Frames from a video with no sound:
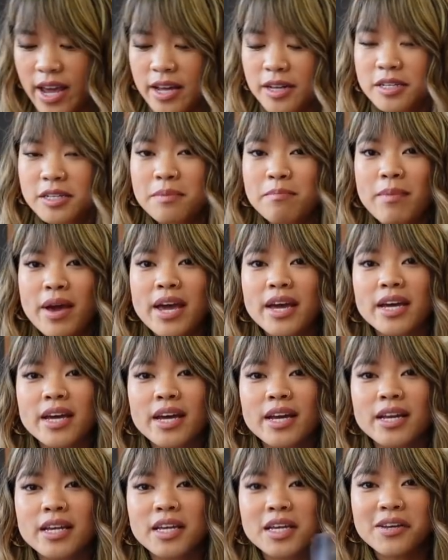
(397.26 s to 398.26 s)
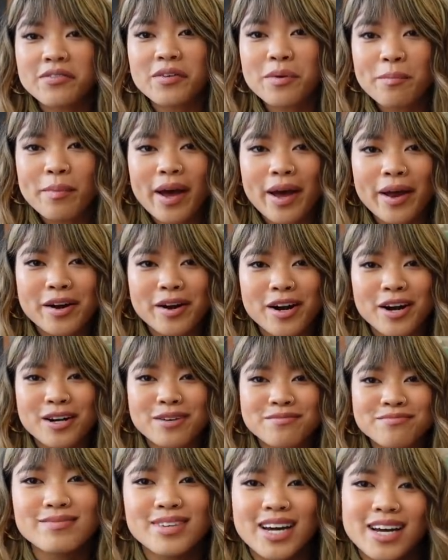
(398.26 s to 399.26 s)
And to make it even
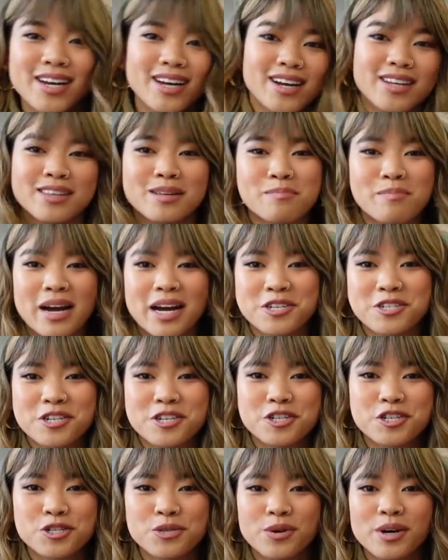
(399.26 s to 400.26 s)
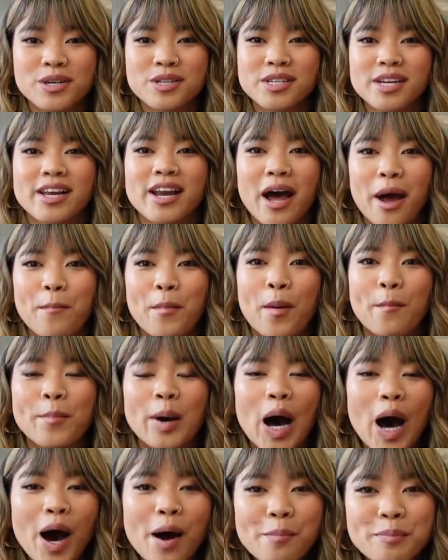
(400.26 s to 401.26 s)
better, I got the matching shorts and I'm
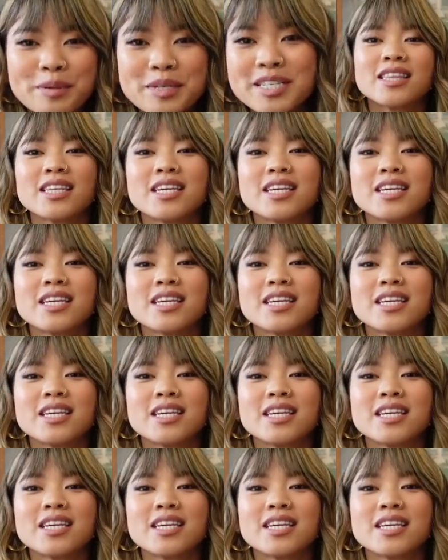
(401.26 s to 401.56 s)
pumped.